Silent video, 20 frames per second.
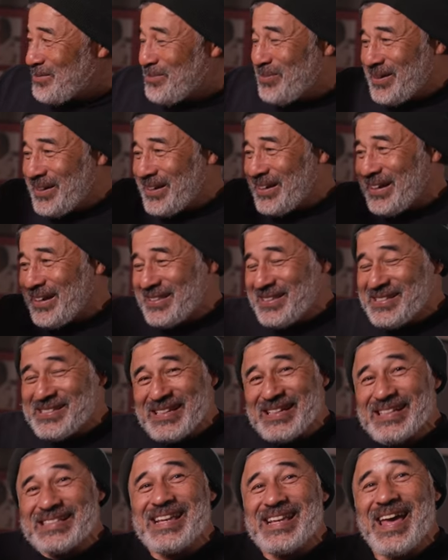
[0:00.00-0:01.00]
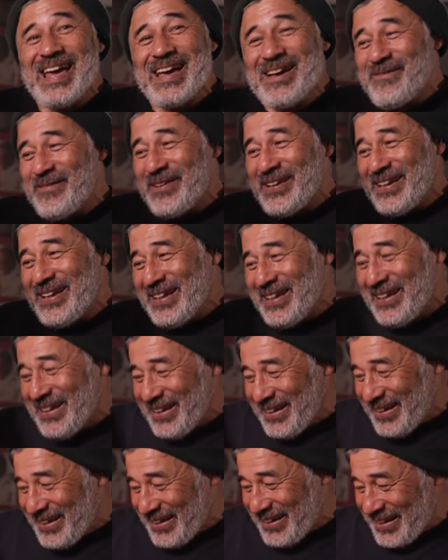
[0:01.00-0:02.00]
But uh, this thing is heavy,
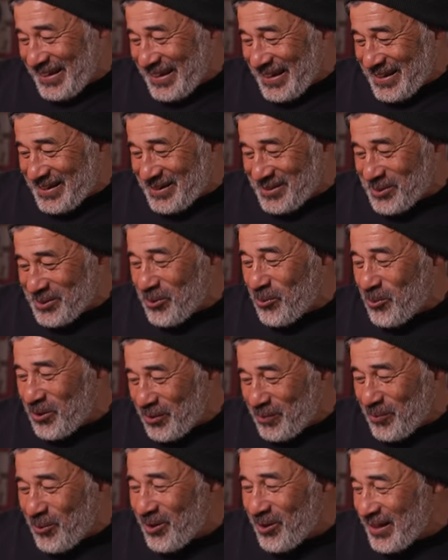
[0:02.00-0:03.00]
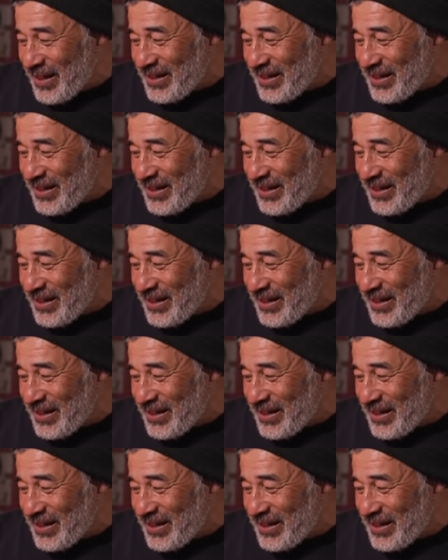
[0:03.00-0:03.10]
and so with a board